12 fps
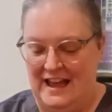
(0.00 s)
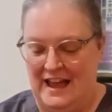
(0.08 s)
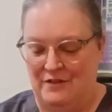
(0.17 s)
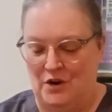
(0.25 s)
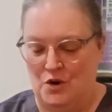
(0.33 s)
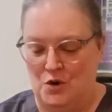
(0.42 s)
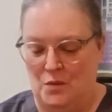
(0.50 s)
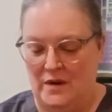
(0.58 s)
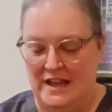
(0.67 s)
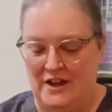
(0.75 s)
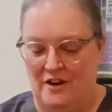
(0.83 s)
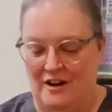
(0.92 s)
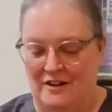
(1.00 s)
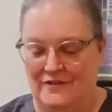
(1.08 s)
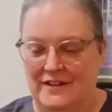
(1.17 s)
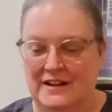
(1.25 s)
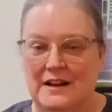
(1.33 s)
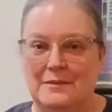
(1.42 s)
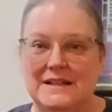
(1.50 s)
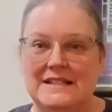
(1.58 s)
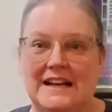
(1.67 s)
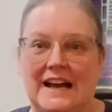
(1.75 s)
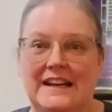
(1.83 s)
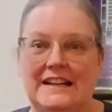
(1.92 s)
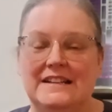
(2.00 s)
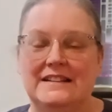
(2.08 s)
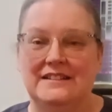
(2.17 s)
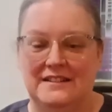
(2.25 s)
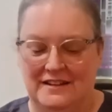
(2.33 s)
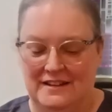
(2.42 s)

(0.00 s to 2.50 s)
have a whole week off. I'm excited.